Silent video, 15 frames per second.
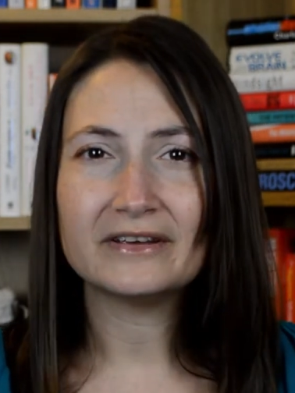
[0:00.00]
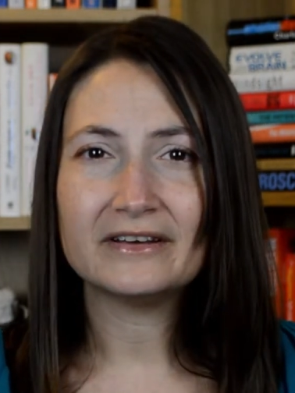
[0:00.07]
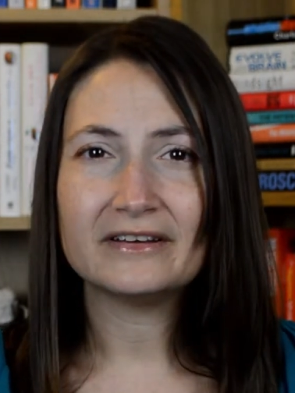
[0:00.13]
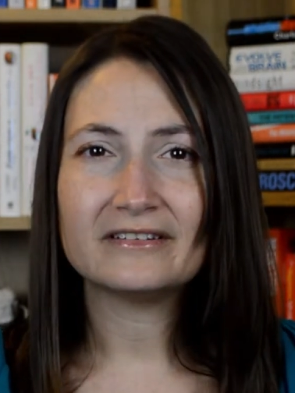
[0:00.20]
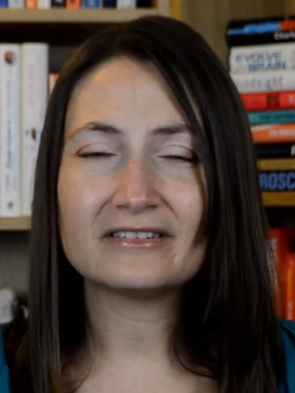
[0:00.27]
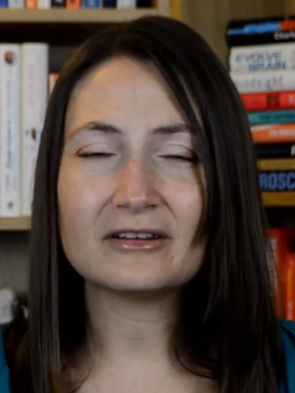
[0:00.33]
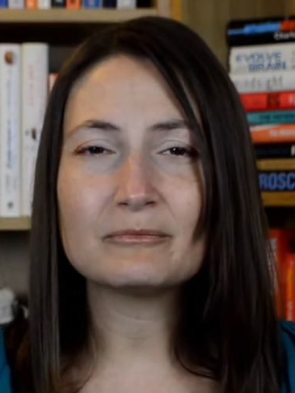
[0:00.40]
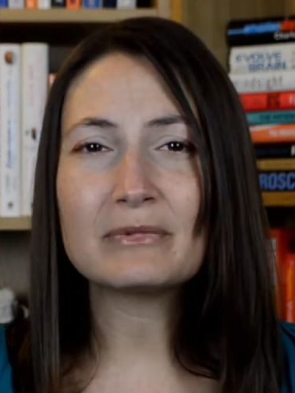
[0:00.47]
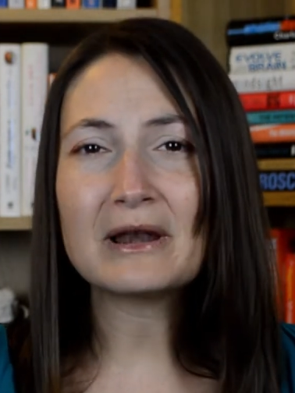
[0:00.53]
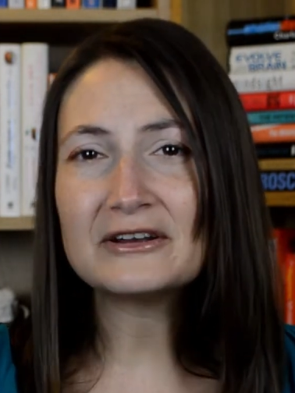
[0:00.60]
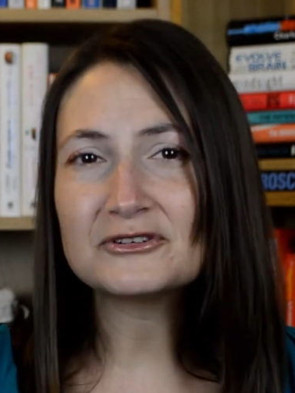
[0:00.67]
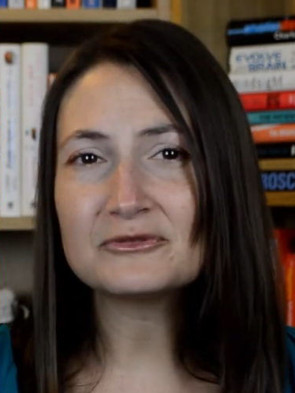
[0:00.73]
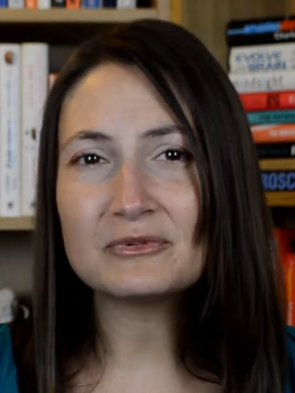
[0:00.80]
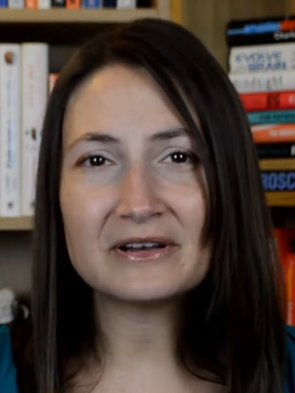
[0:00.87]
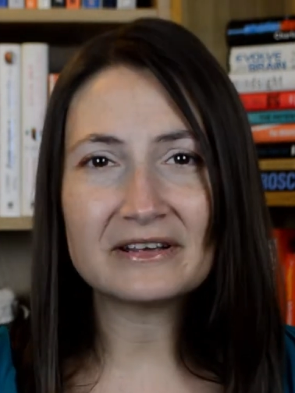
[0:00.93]
some
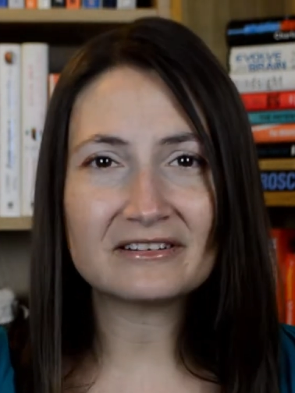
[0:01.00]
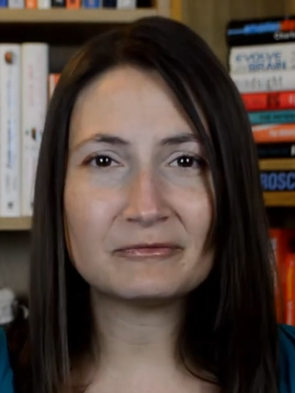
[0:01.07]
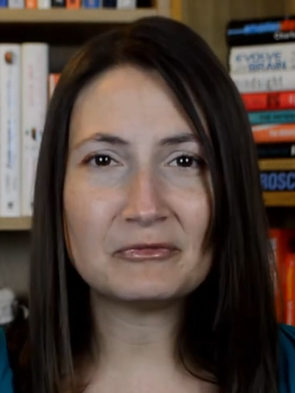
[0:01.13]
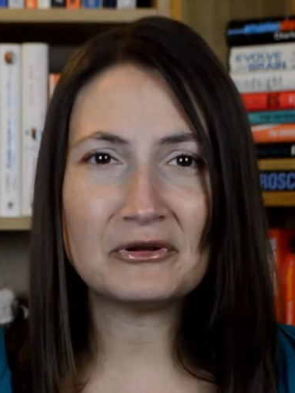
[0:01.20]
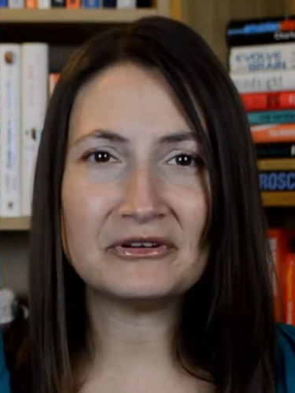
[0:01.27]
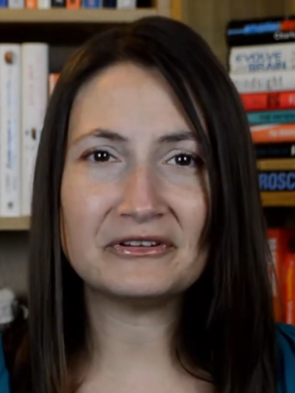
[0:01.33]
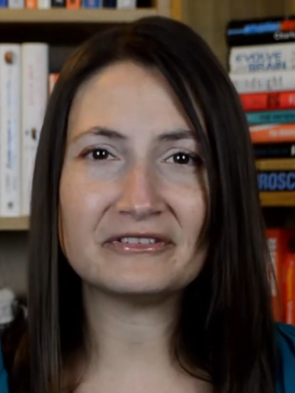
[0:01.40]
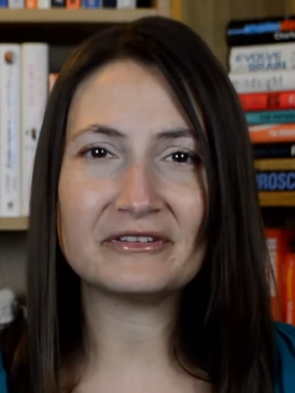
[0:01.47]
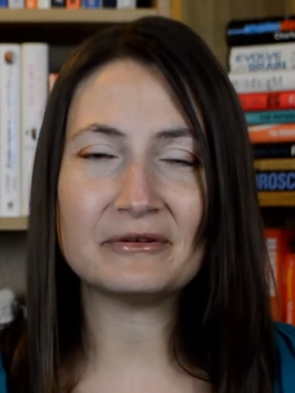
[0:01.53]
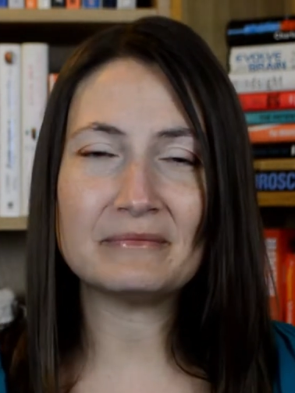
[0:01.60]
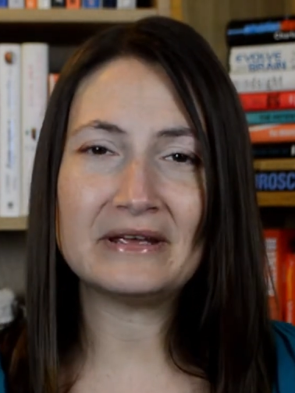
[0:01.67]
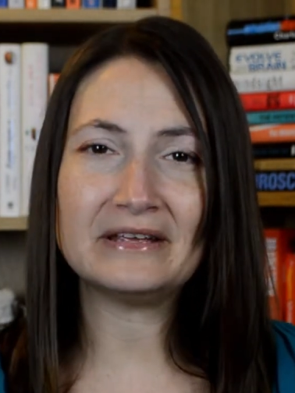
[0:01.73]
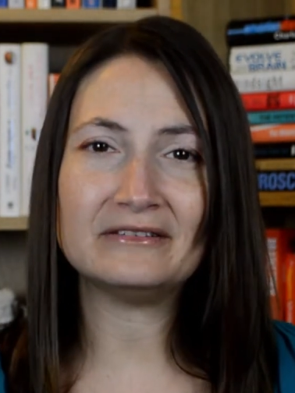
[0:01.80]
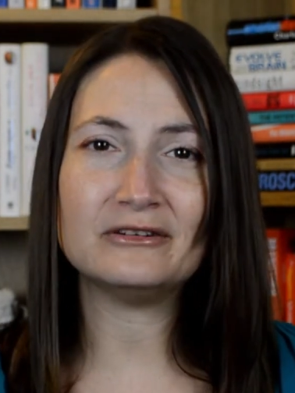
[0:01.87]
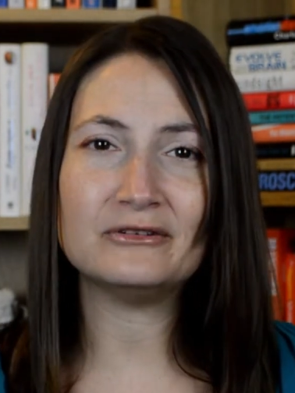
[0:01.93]
pleasurable experience that
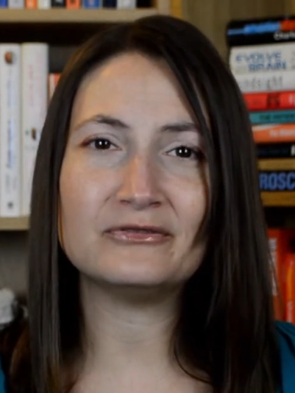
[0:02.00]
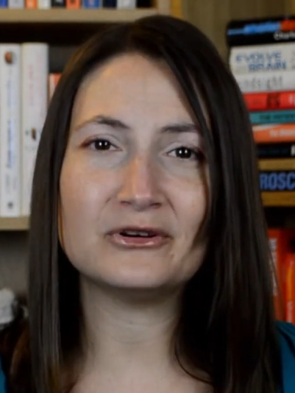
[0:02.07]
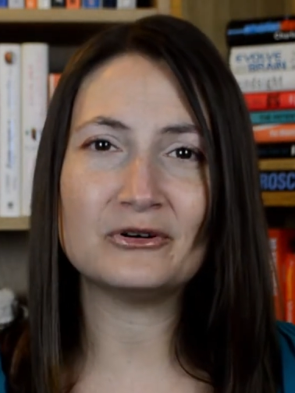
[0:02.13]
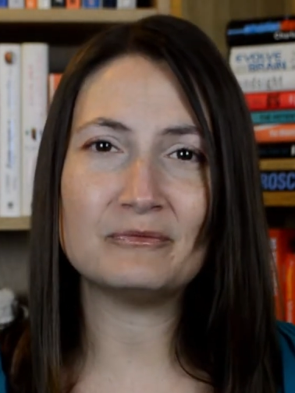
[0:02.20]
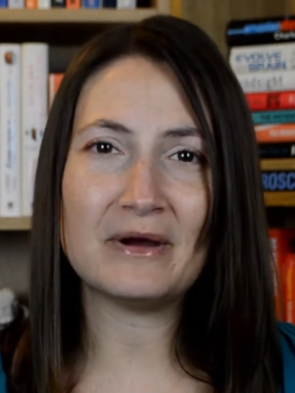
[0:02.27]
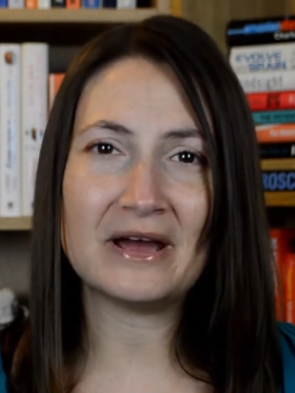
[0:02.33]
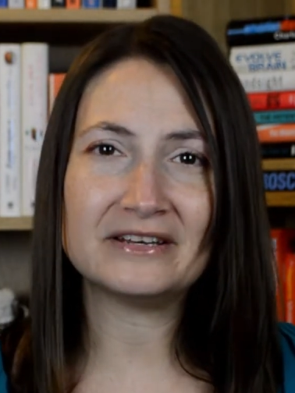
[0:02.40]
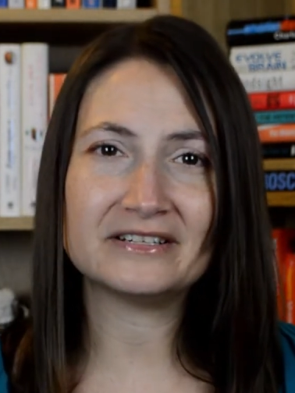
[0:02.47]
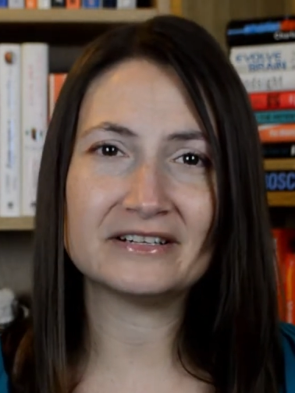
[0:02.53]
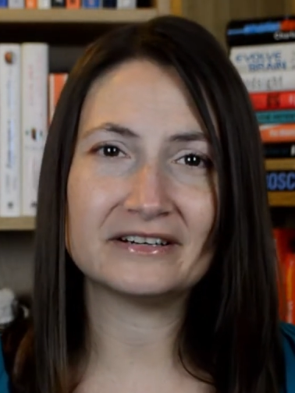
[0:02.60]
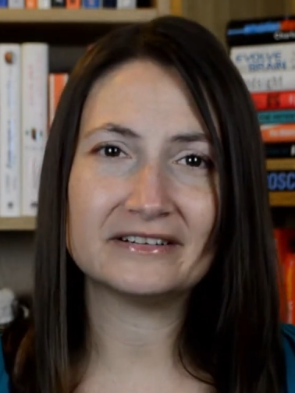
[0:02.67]
makes you feel better.